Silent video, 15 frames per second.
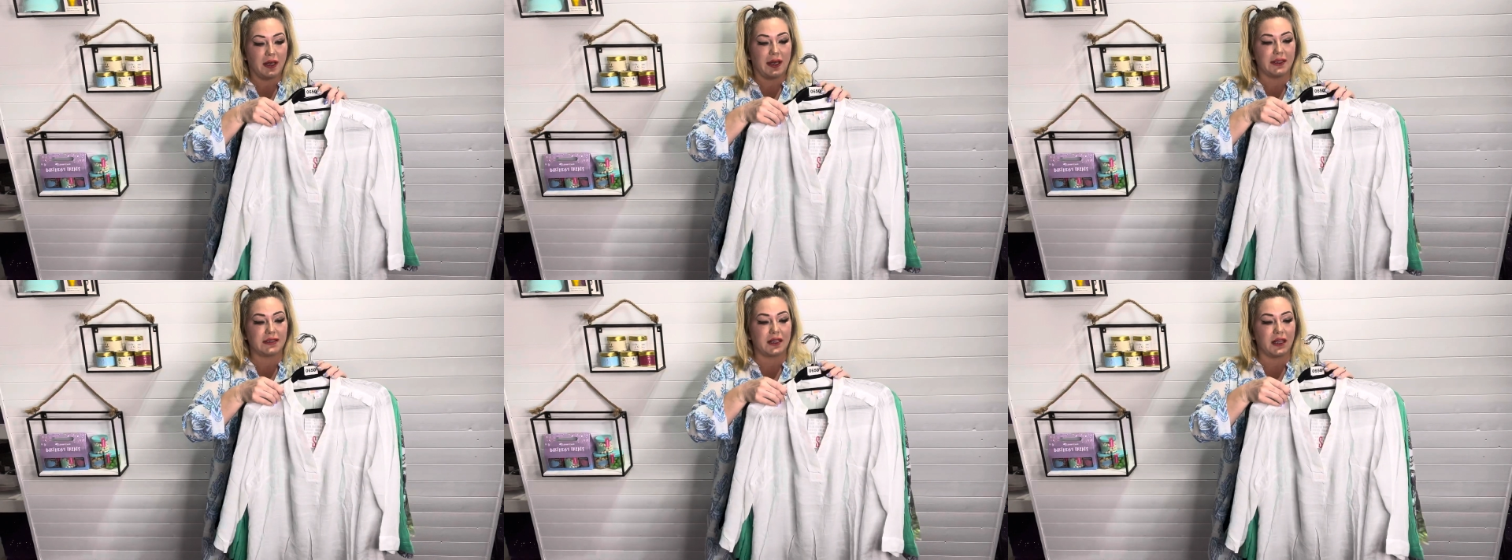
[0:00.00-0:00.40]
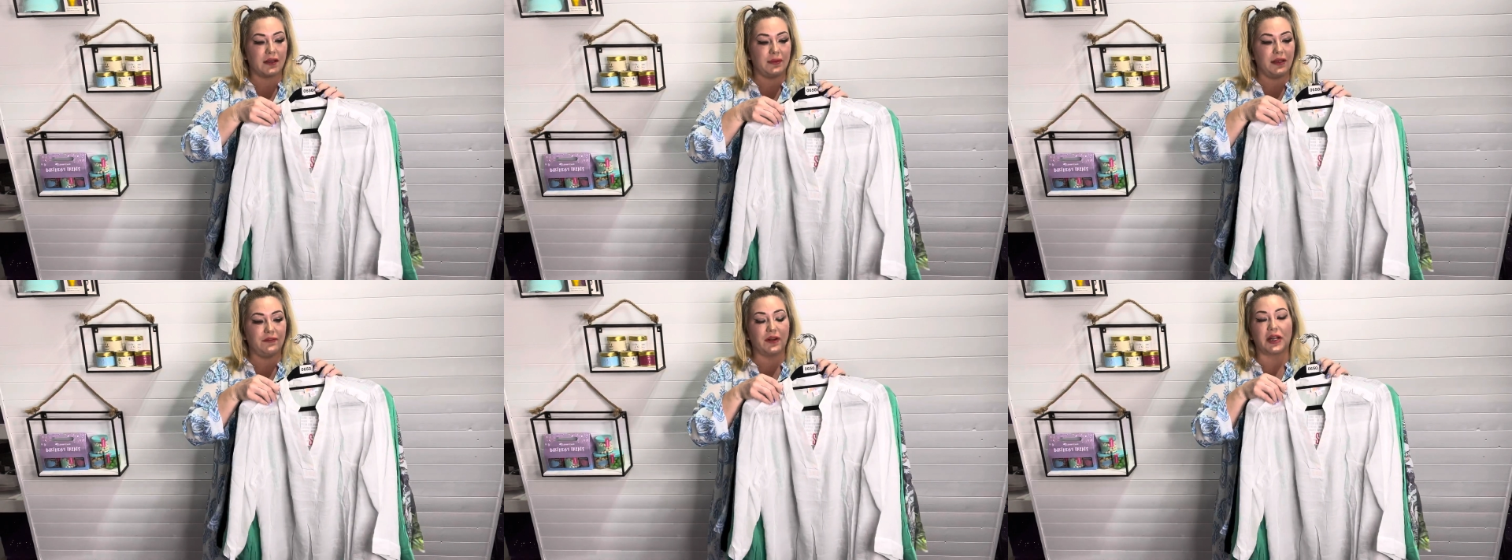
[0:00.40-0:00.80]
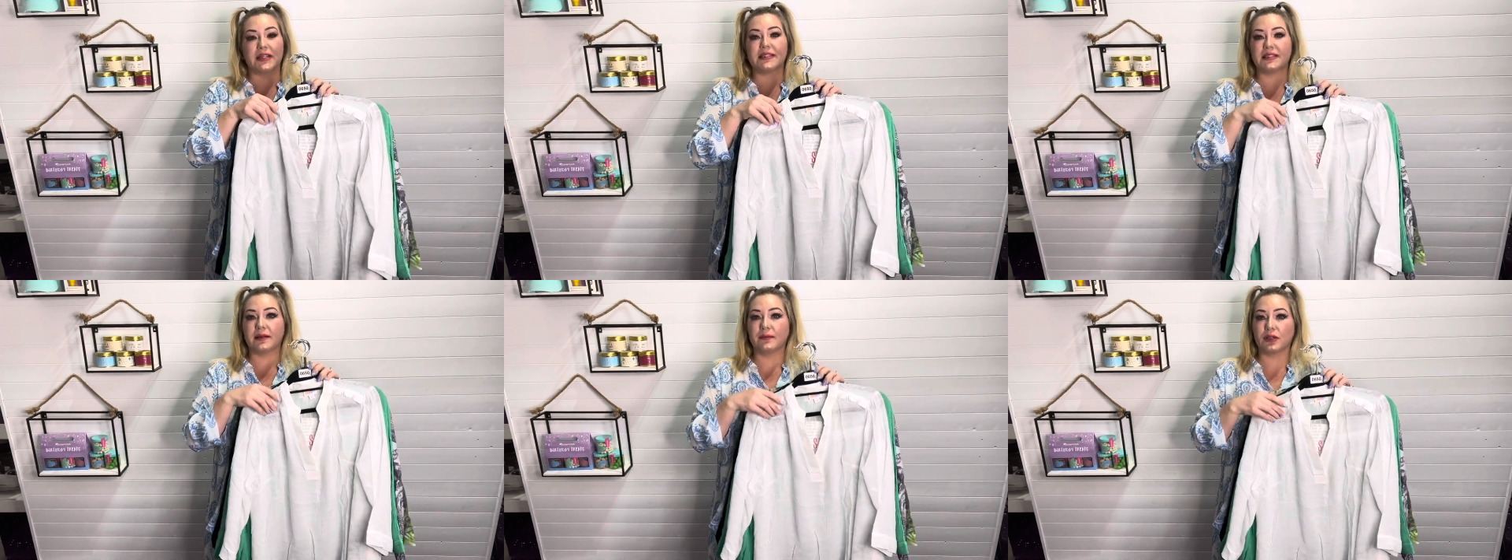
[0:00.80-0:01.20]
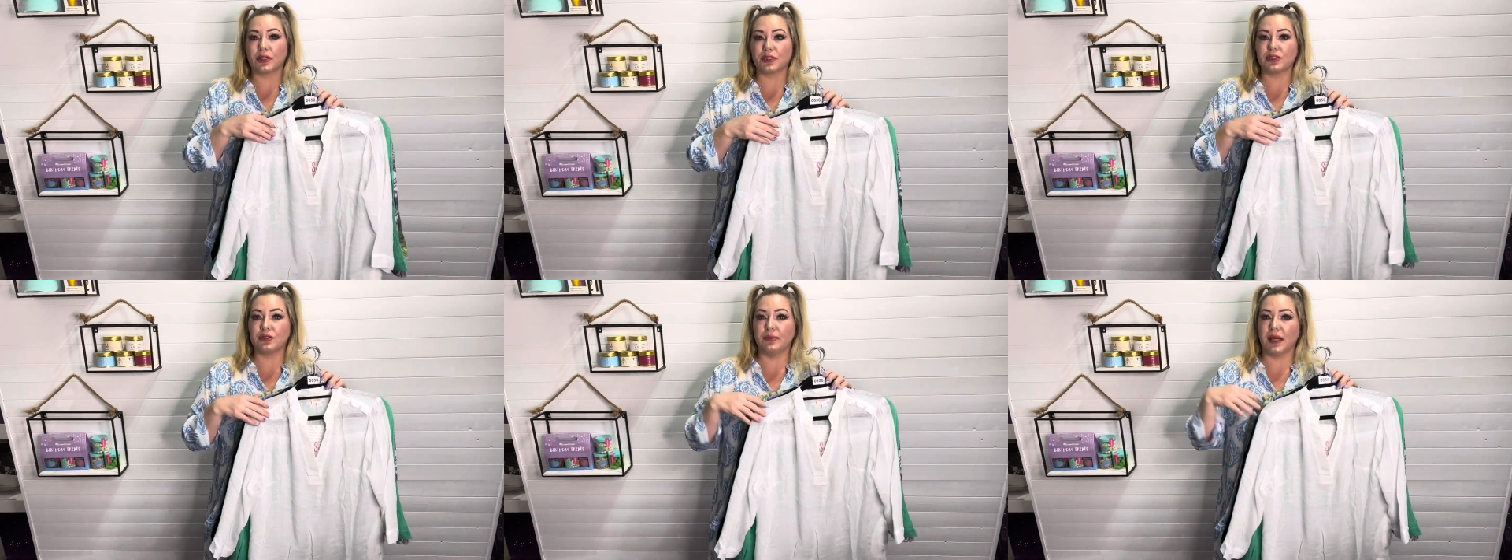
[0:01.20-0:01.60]
it's gonna be very similar
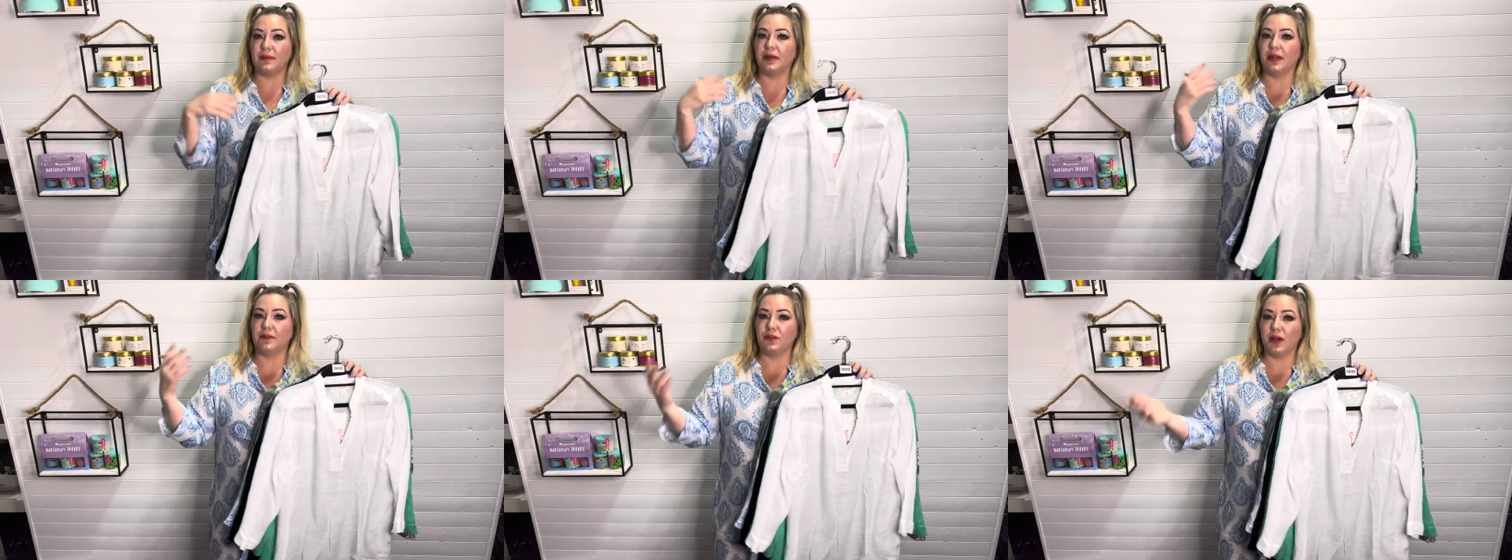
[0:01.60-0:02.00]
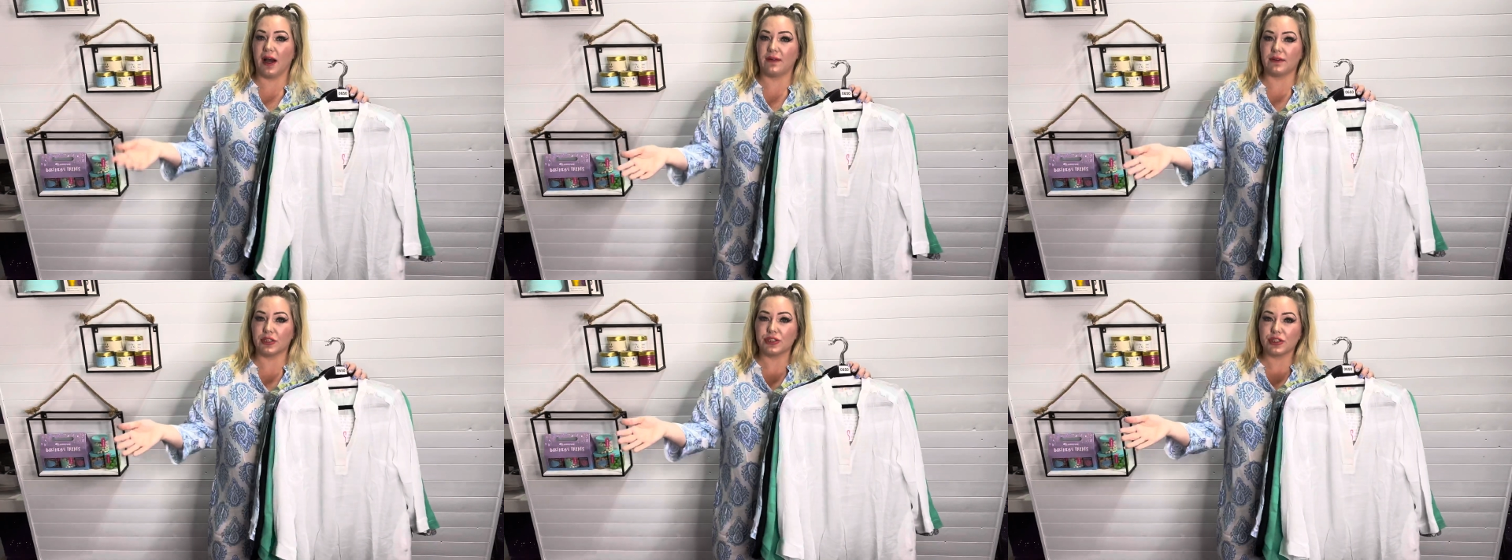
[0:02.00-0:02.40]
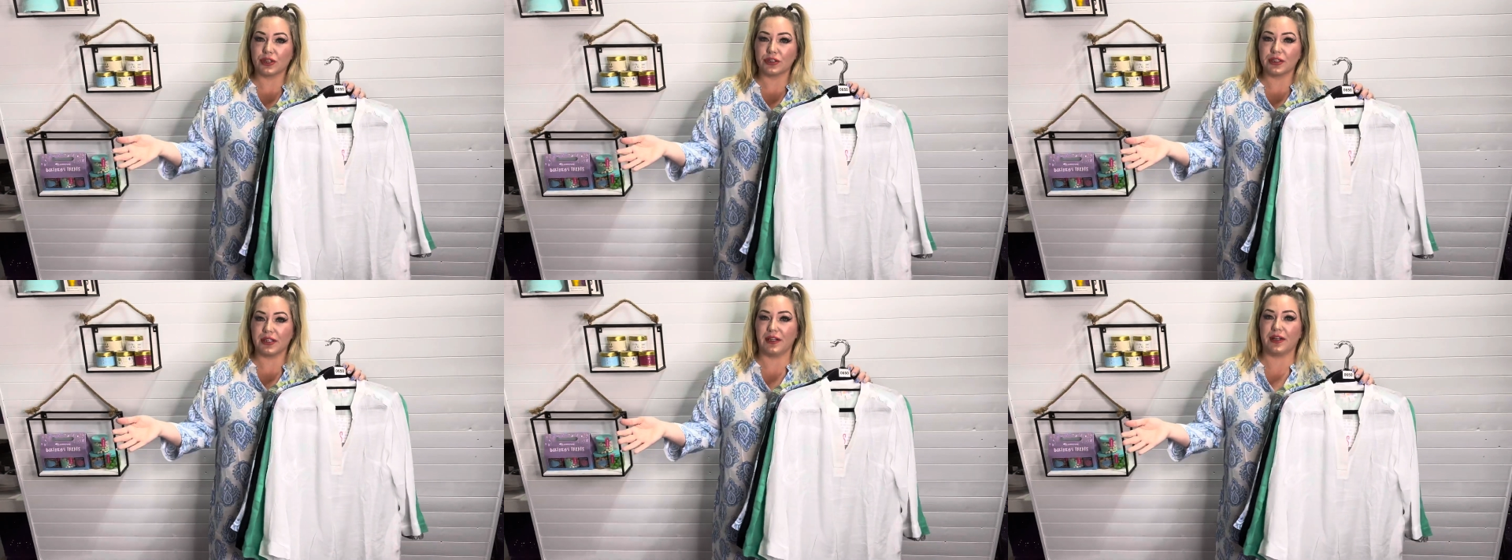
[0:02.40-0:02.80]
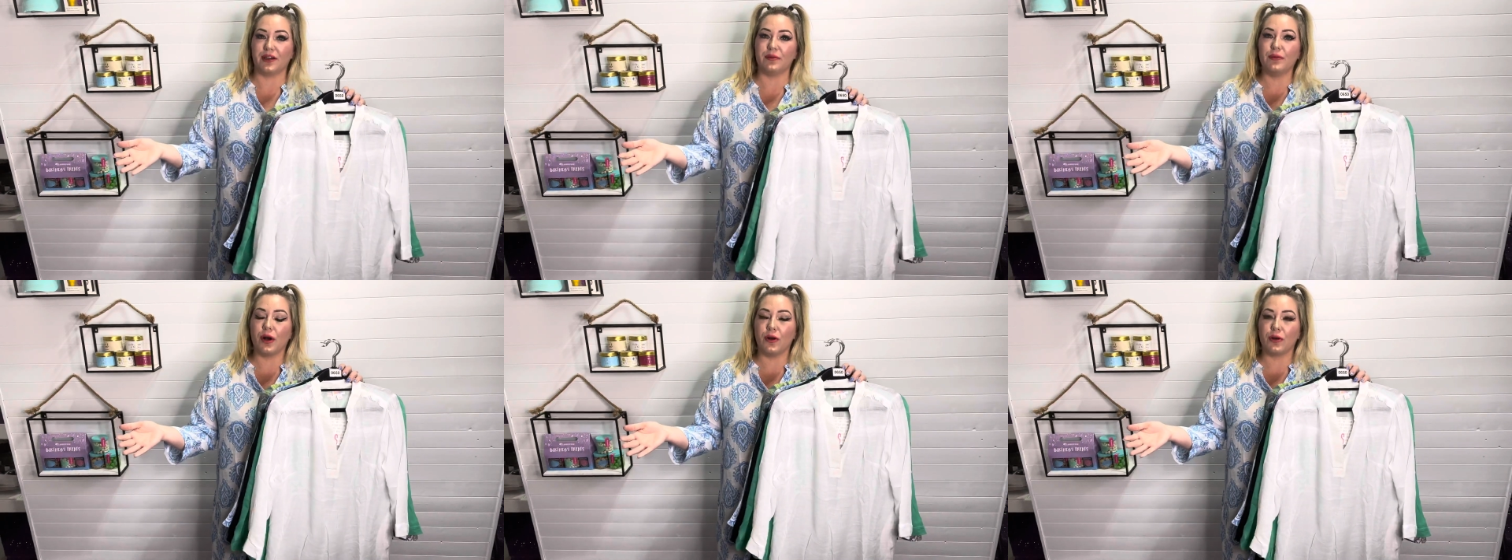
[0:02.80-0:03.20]
to maybe if you have a Shirley
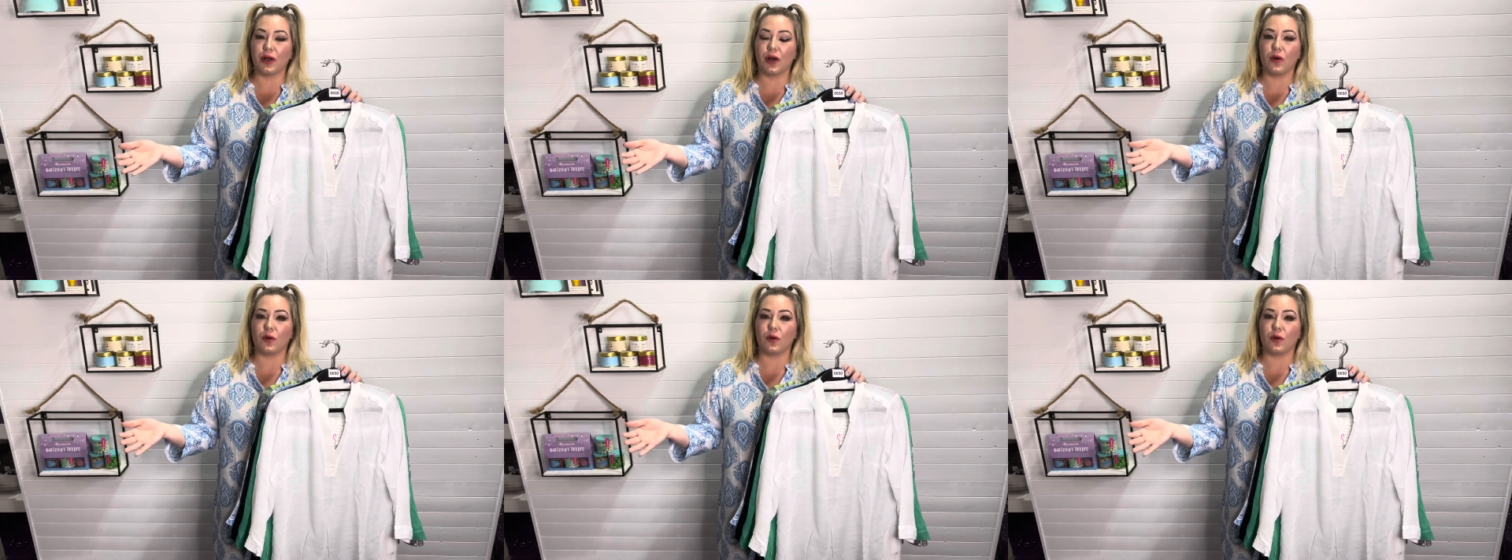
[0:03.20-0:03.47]
kimono